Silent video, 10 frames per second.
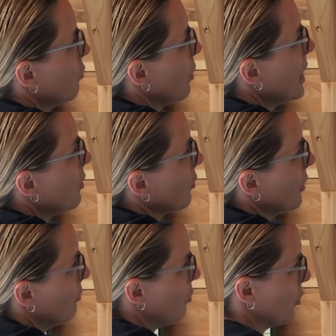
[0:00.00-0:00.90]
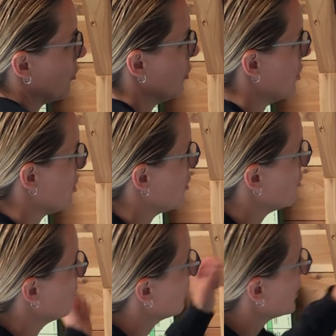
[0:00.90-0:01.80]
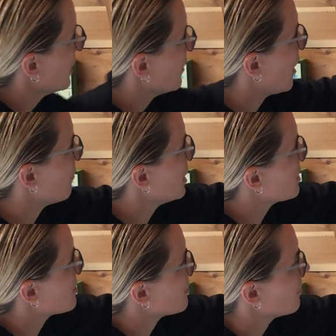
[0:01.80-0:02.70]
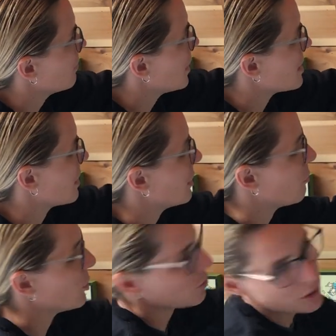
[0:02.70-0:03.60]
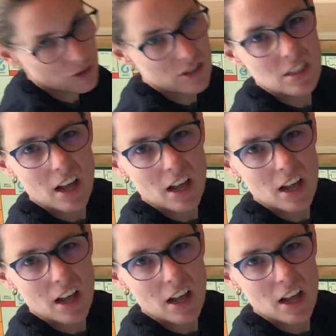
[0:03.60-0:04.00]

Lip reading: greater than 432, that means basically if we're doing just